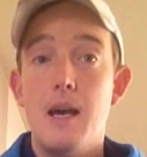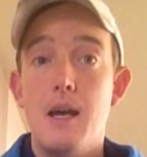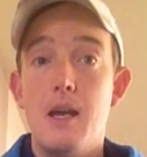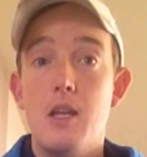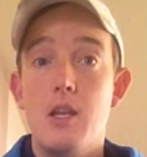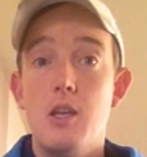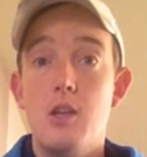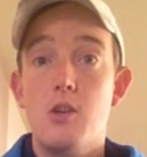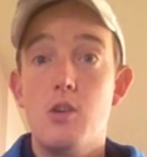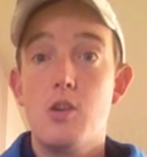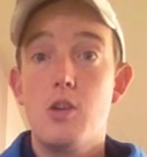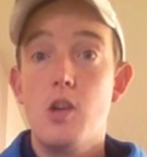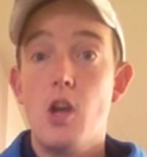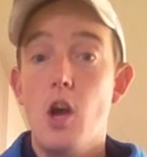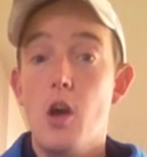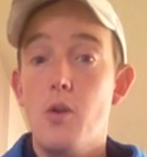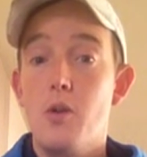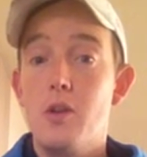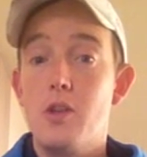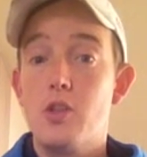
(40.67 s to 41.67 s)
you can
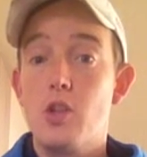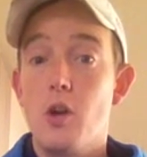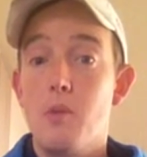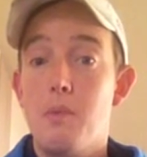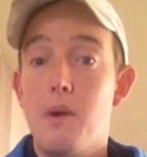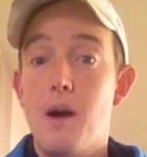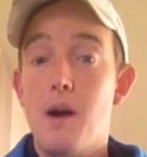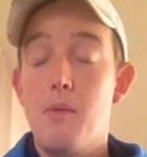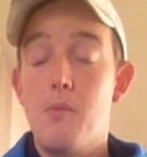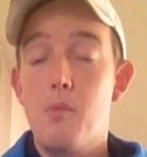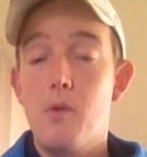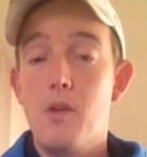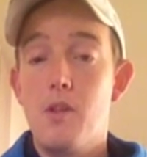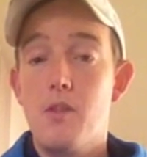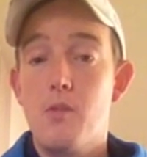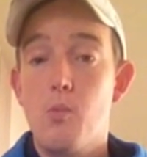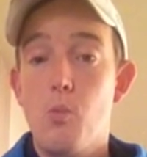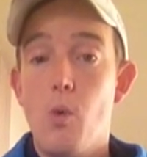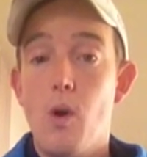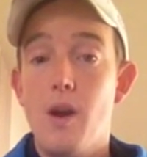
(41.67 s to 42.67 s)
only top up
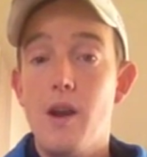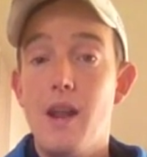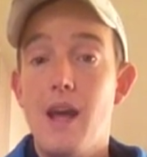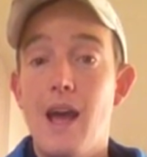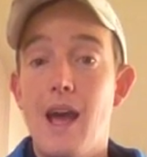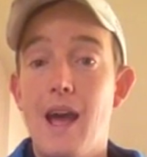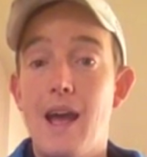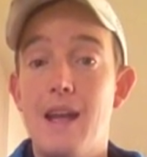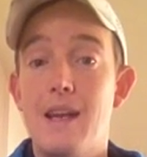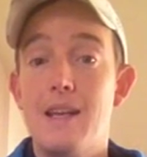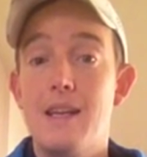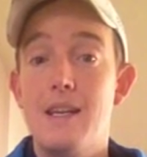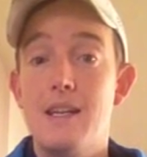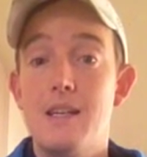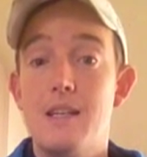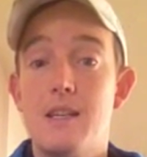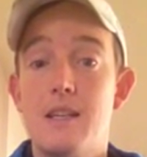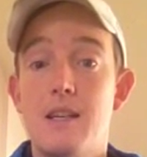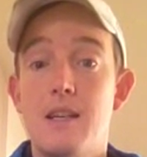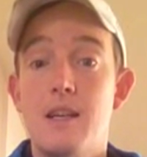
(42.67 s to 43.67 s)
with
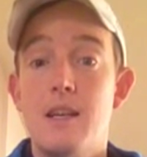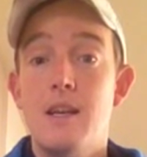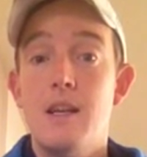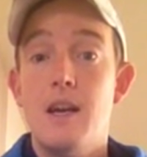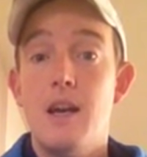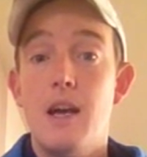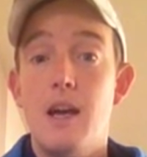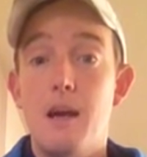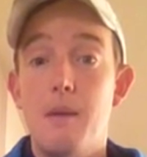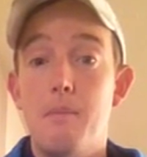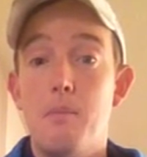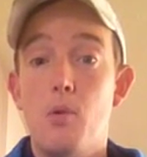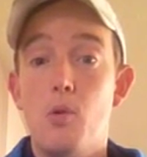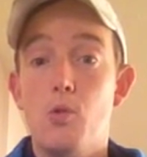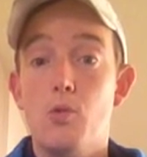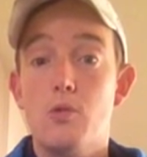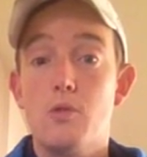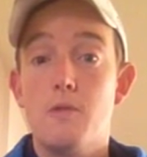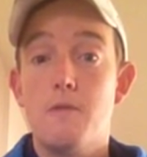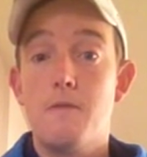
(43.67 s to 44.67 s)
one-handed
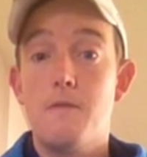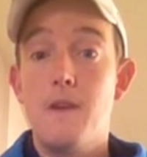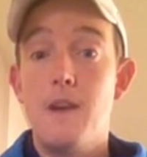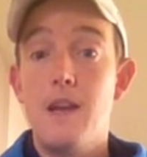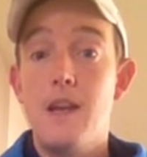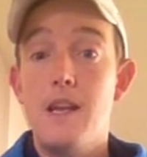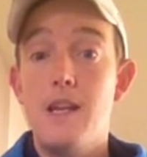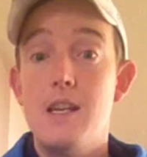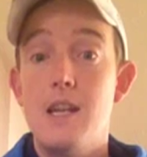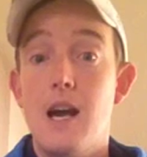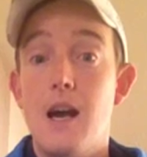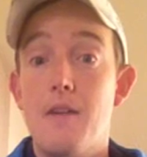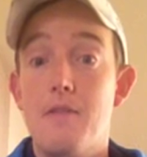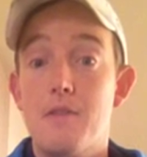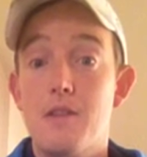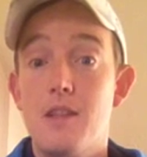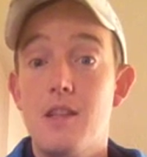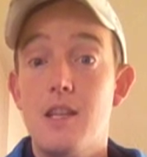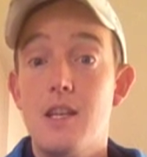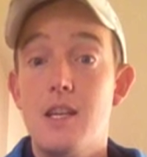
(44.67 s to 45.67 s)
balls of feed
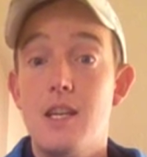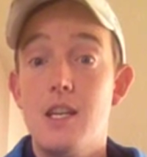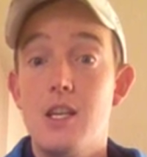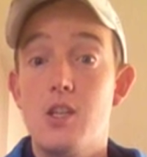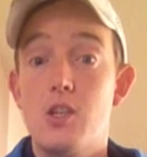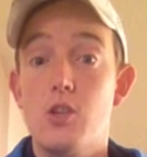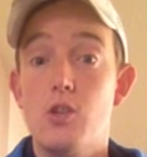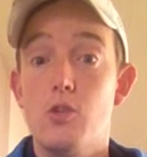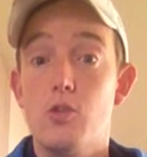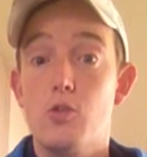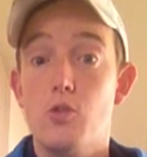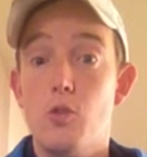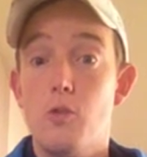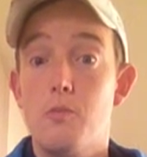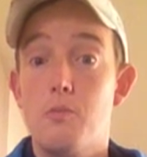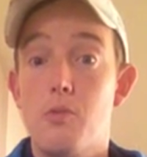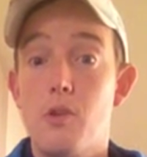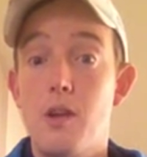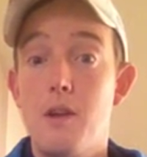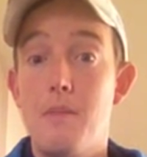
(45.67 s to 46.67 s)
after the initial sort
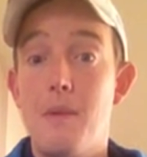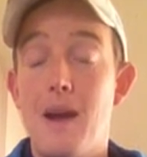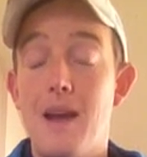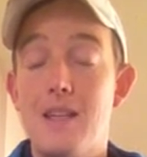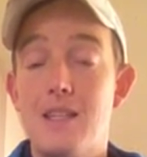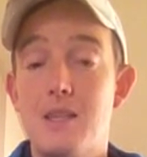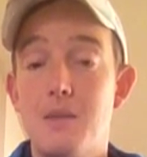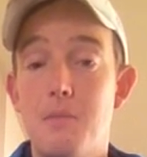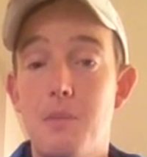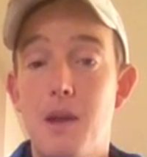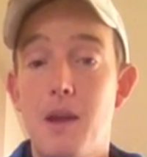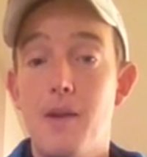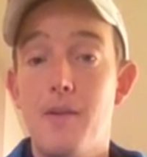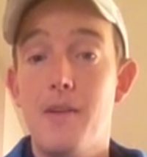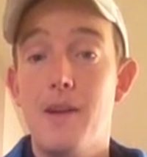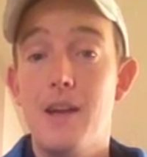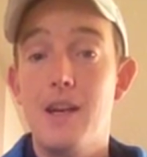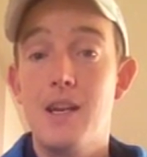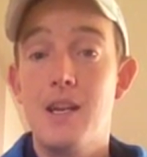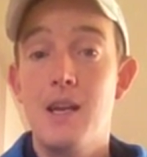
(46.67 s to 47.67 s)
of pre-baiting
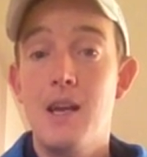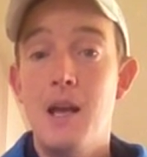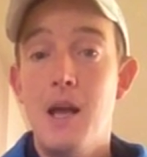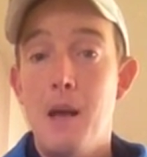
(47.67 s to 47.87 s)
period.